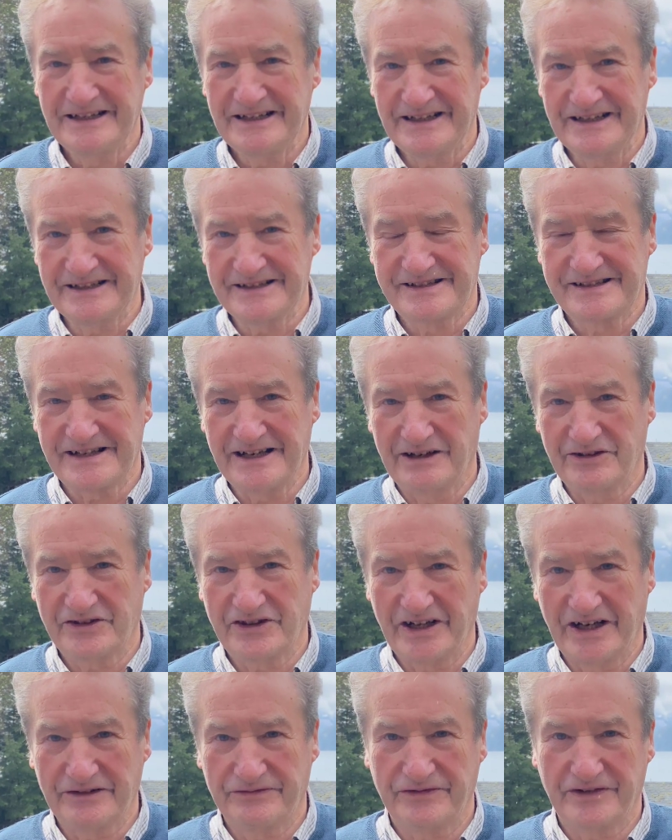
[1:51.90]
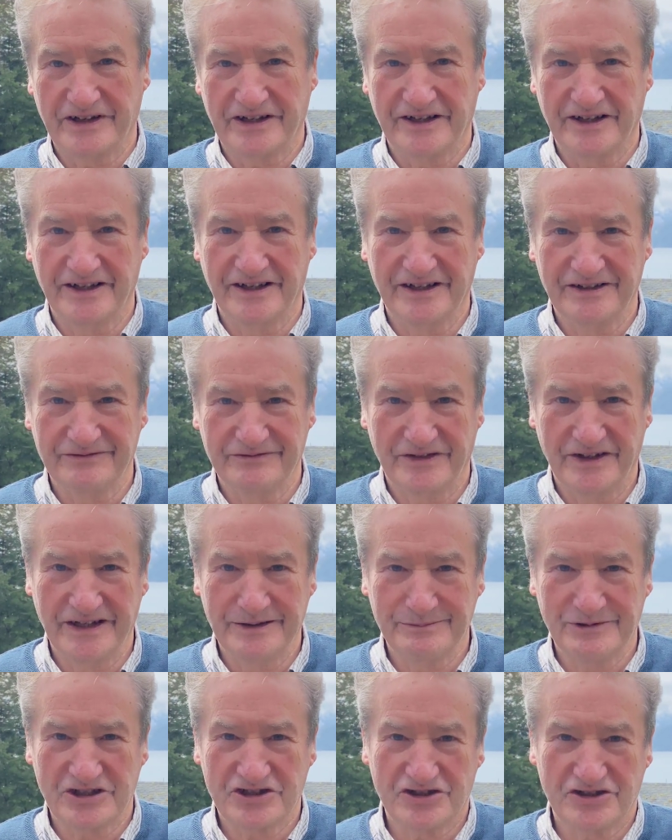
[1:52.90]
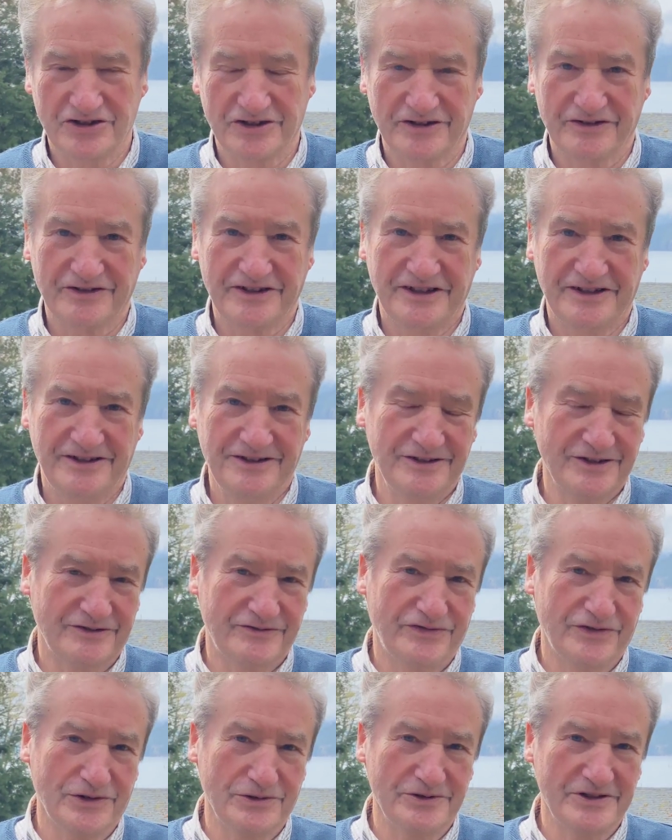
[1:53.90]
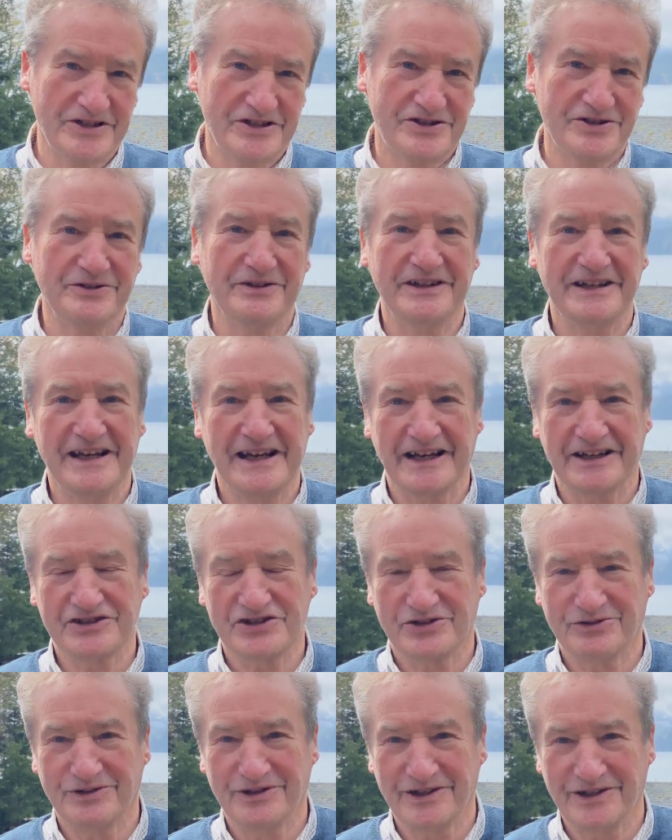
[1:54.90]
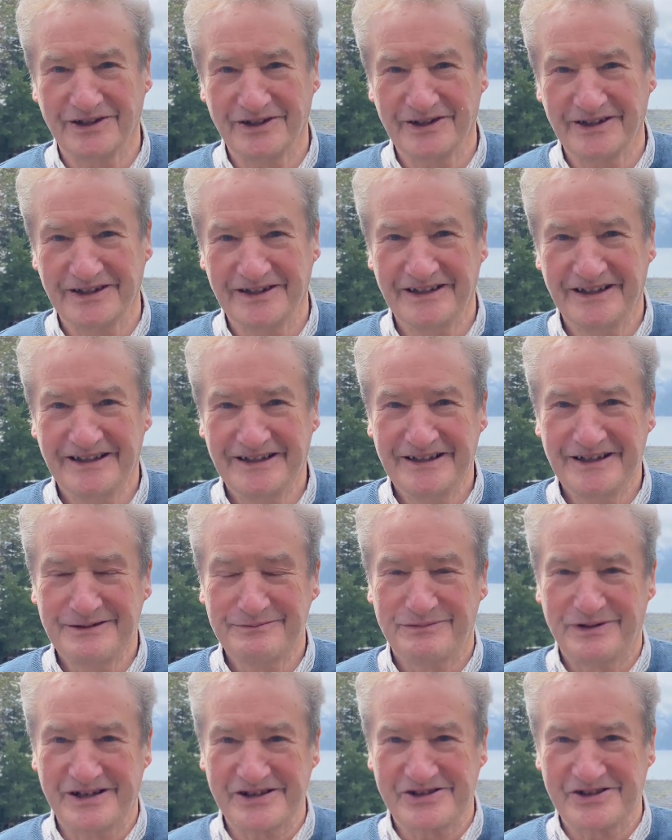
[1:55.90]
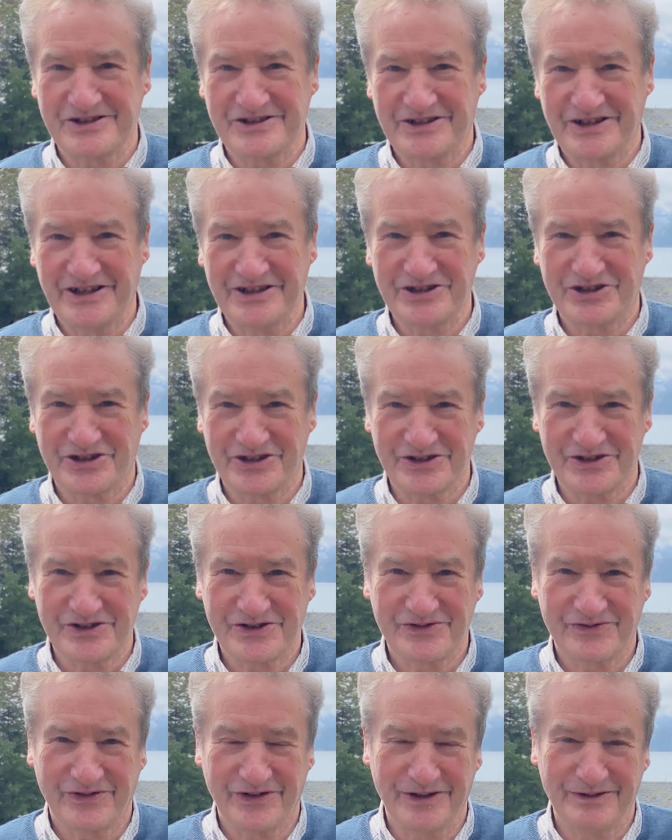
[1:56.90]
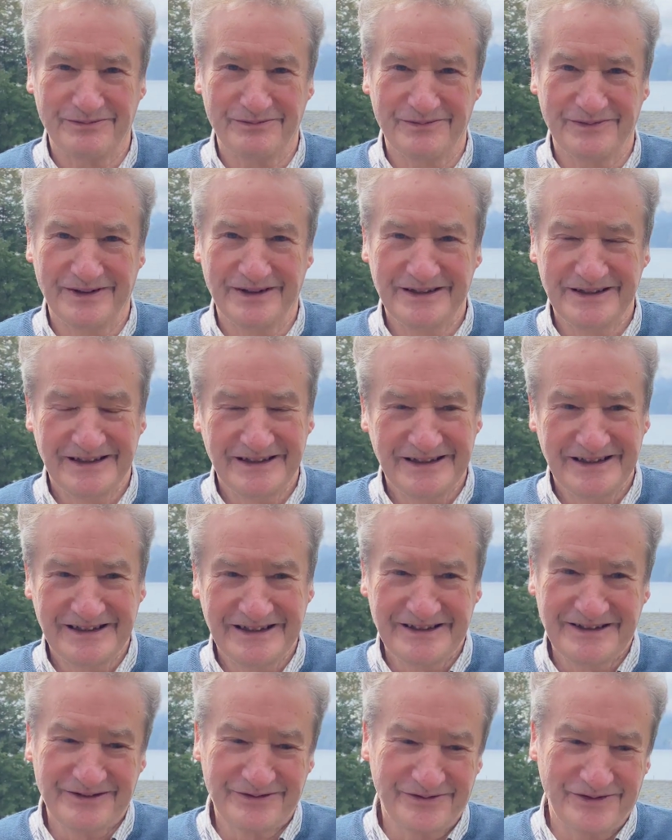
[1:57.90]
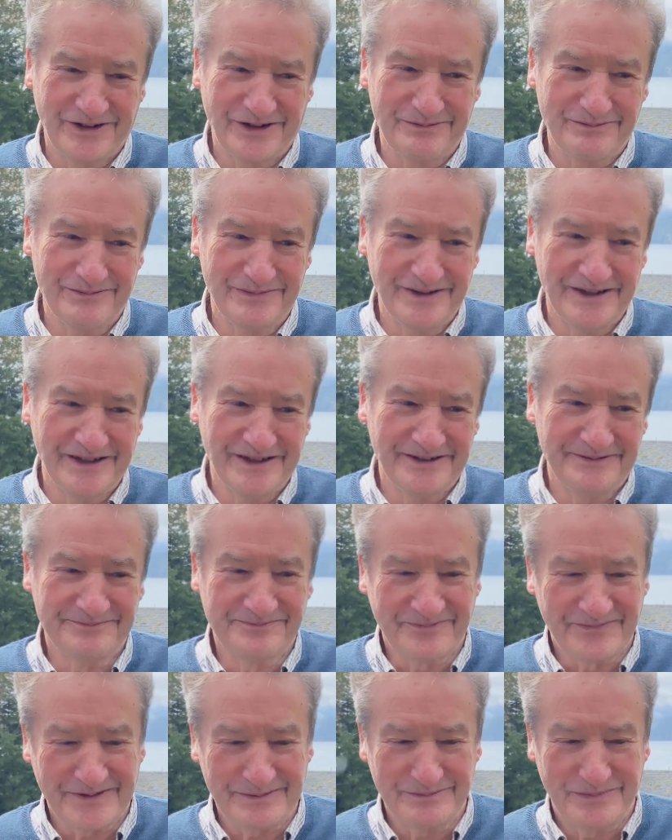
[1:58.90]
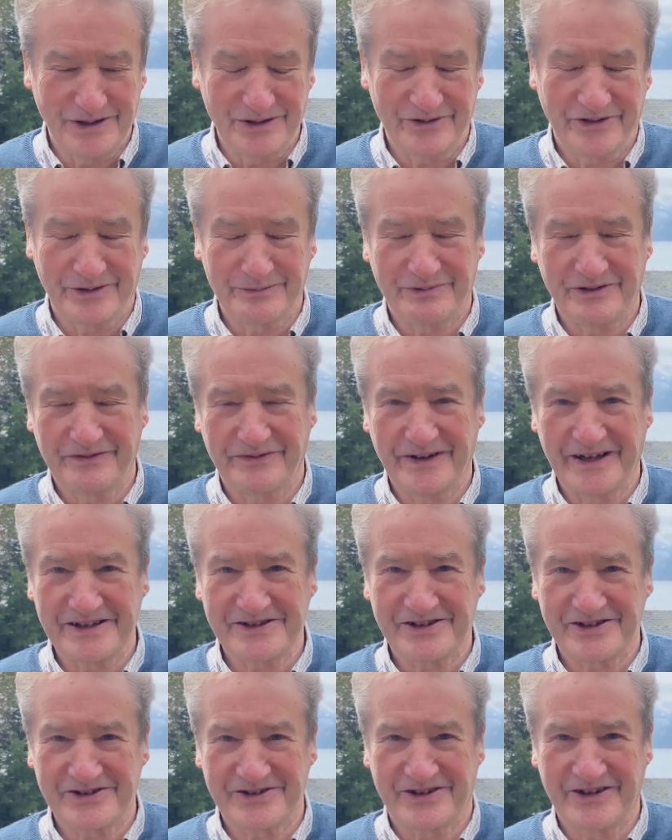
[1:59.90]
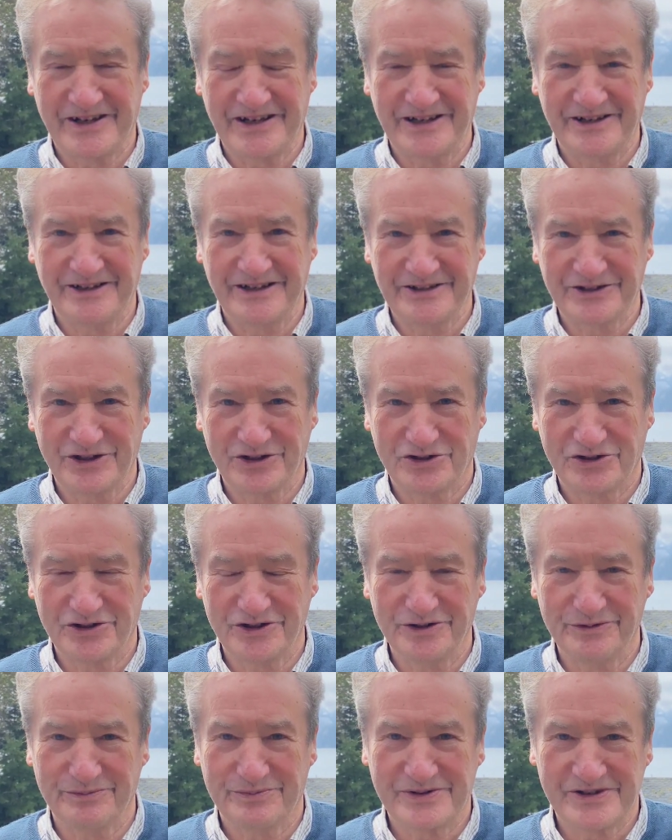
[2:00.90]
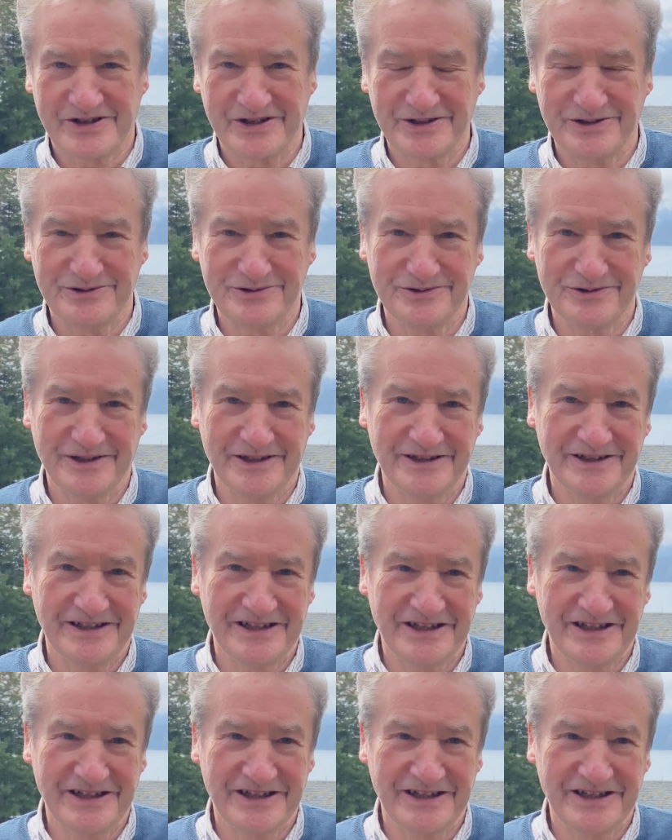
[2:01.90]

in South Africa and very much look, look forward to the actual uh, presentations from, from uh, both the professors there and the group. So uh,